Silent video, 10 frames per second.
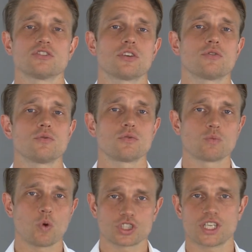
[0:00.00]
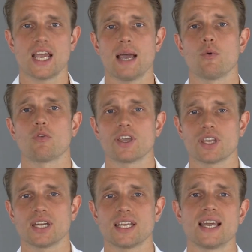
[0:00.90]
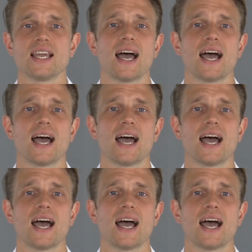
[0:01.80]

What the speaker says: so wash your hair more regularly,